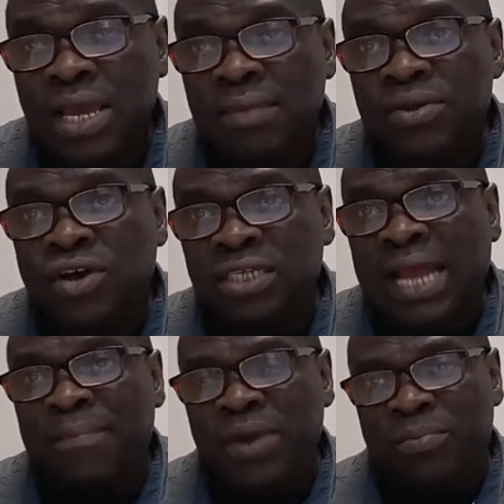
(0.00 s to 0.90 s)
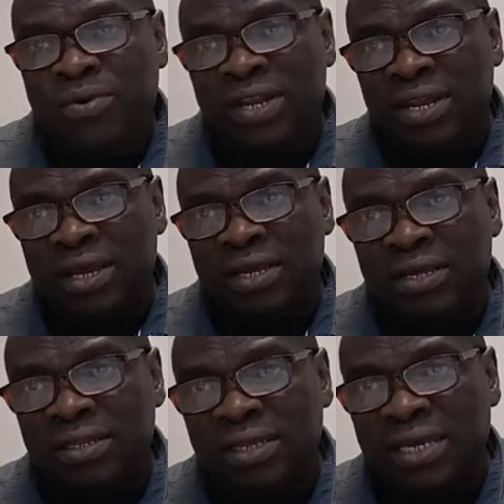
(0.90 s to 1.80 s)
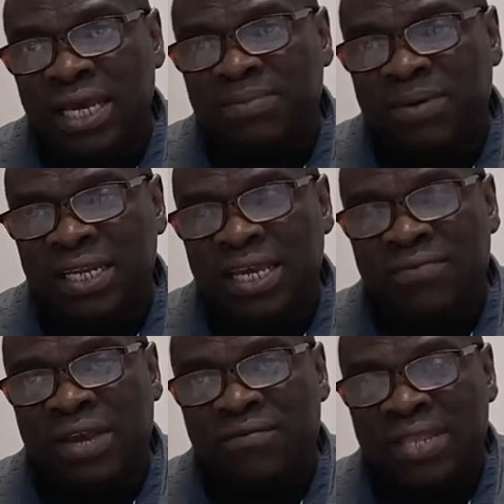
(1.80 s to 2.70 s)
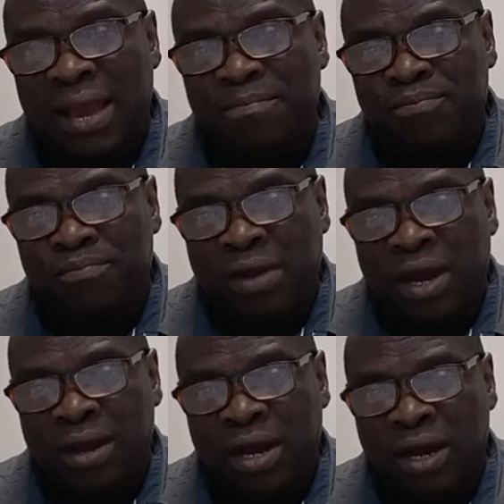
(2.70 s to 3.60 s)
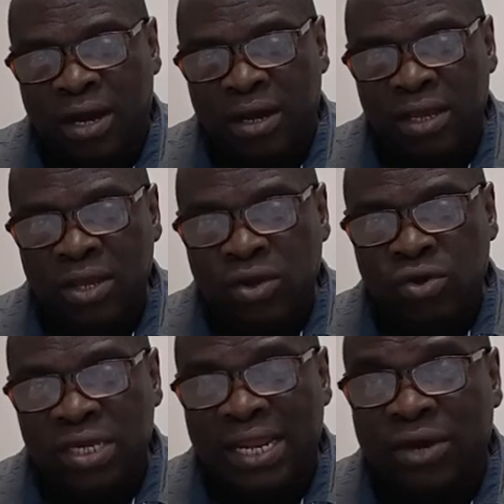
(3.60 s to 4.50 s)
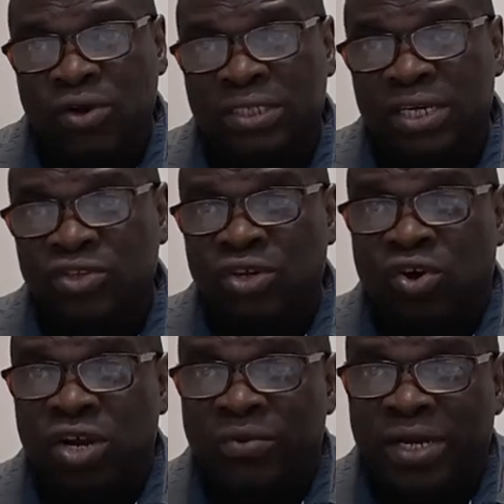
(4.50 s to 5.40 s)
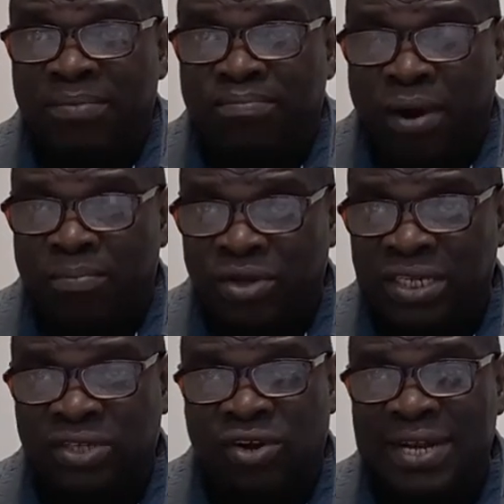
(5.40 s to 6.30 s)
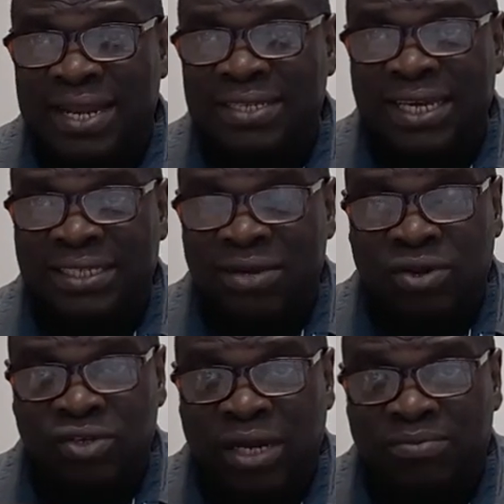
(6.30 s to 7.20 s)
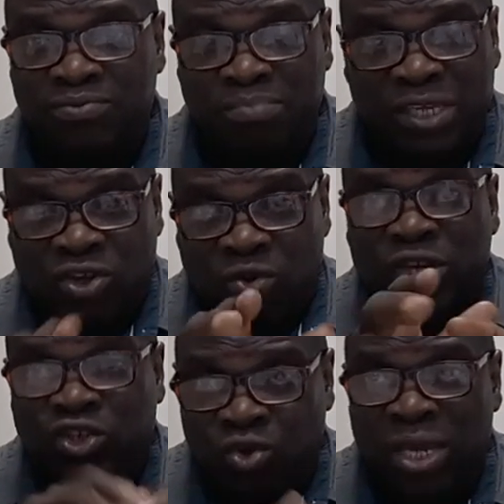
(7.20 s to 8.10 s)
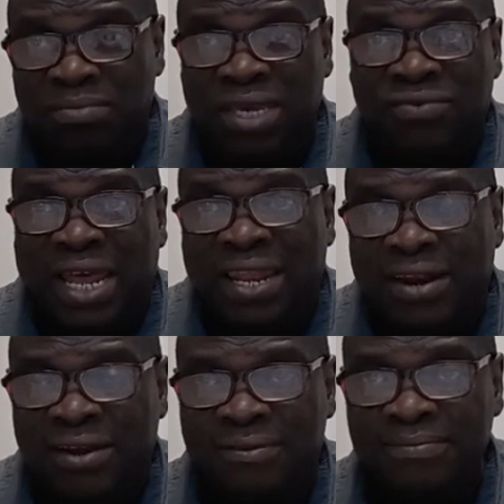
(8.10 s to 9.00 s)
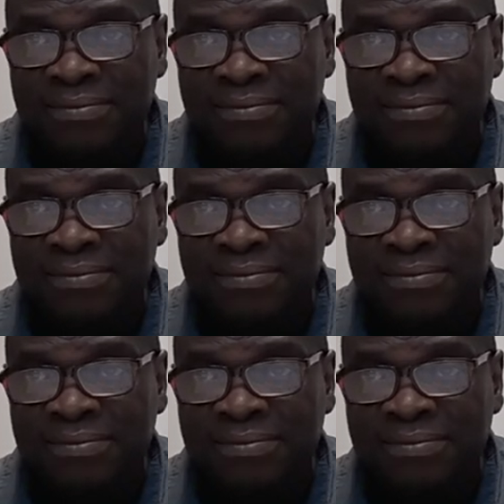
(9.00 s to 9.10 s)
Because that pre-approval letter, especially if you not you're not taken to the underwriting process and all that, he just give you, based on what you told him, he give you that letter,